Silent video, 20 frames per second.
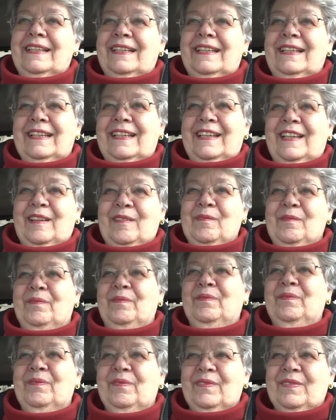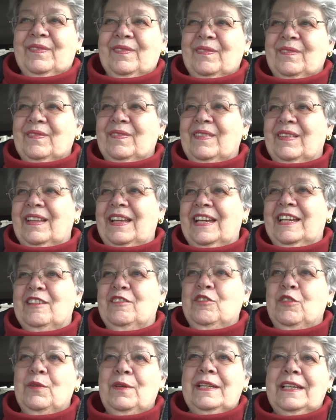Um, I can
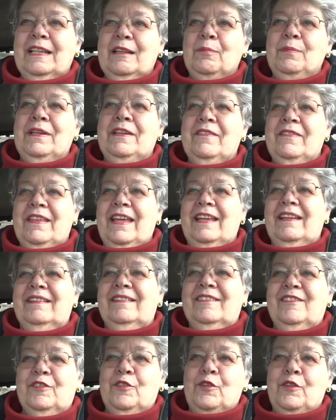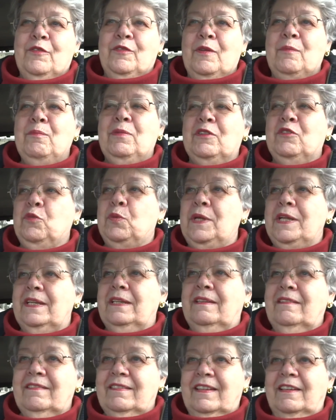do a little bit of that sort of in-between
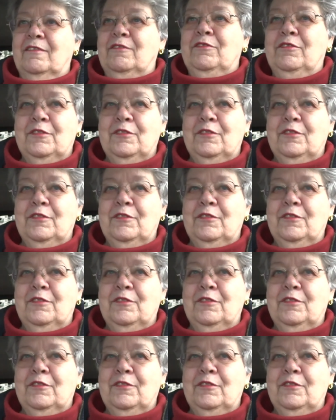stuff.